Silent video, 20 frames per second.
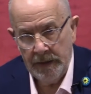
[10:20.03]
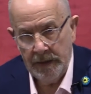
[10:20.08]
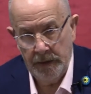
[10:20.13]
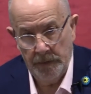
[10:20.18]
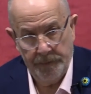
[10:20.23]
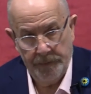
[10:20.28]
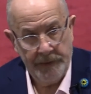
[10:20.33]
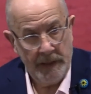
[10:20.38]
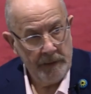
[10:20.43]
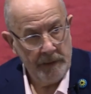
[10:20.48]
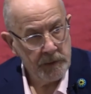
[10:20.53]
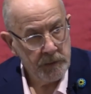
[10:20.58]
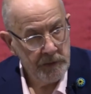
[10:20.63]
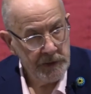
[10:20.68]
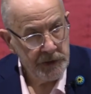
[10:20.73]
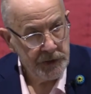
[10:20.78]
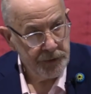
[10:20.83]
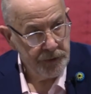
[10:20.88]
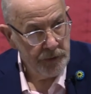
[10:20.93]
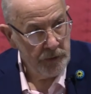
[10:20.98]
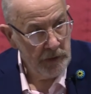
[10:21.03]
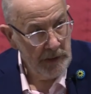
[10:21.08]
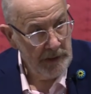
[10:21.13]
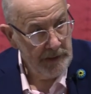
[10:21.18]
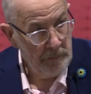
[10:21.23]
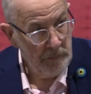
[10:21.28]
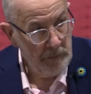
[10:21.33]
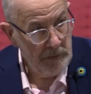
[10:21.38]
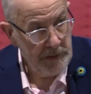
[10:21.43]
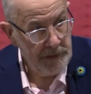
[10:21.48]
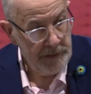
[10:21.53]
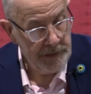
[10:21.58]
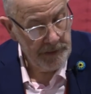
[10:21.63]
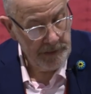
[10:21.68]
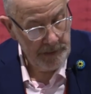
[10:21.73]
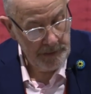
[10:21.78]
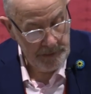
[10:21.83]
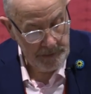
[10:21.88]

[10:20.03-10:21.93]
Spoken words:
that perhaps we're struggling with.